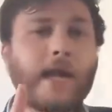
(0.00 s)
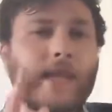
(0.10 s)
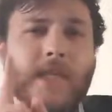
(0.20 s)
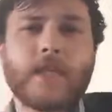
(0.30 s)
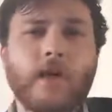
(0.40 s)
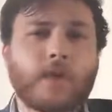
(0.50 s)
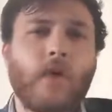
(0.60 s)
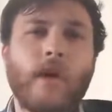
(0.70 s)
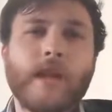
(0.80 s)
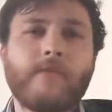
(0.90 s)
And then he starts
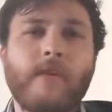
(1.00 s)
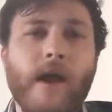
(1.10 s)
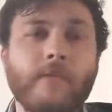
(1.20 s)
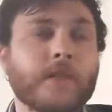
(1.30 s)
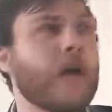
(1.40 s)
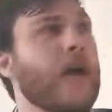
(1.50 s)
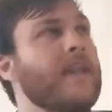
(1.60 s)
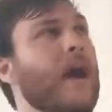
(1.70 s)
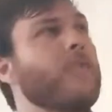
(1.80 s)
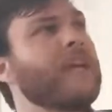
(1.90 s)
calling in favours.
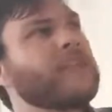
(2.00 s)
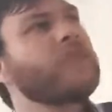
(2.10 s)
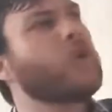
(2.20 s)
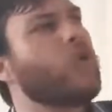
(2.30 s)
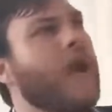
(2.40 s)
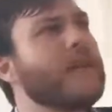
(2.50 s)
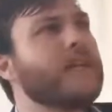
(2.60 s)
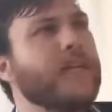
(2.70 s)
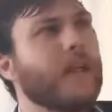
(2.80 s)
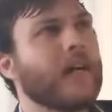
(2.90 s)
Now, this was a great
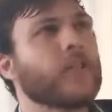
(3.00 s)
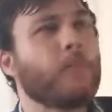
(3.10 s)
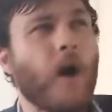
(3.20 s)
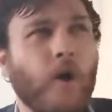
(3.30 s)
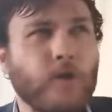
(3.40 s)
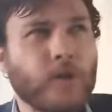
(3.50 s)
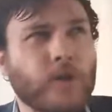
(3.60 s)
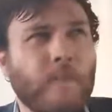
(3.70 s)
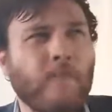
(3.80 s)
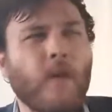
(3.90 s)
deal, I
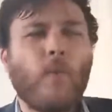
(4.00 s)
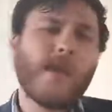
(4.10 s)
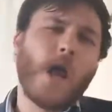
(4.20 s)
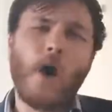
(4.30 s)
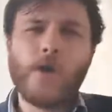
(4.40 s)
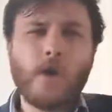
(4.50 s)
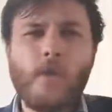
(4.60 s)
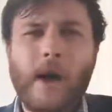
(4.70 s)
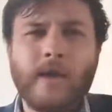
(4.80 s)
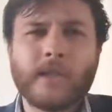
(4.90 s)
suppose, when no one
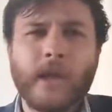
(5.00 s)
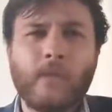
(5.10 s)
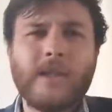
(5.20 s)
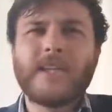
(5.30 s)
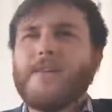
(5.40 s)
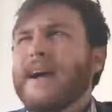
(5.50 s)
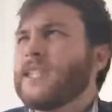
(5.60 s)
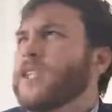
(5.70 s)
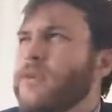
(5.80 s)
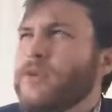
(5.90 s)
knew about it. When Dick
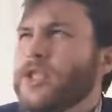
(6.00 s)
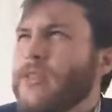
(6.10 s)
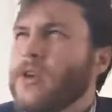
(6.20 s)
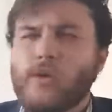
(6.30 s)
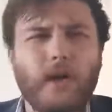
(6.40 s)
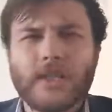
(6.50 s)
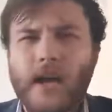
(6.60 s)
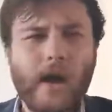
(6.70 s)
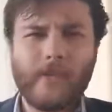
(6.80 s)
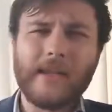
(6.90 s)
Masterson was like the coolest
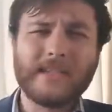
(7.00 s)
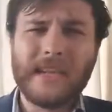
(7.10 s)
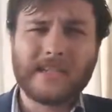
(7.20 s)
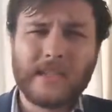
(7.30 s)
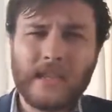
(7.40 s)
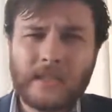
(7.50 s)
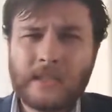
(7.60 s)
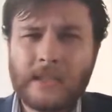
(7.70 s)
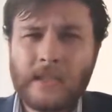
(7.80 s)
guy on the internet still.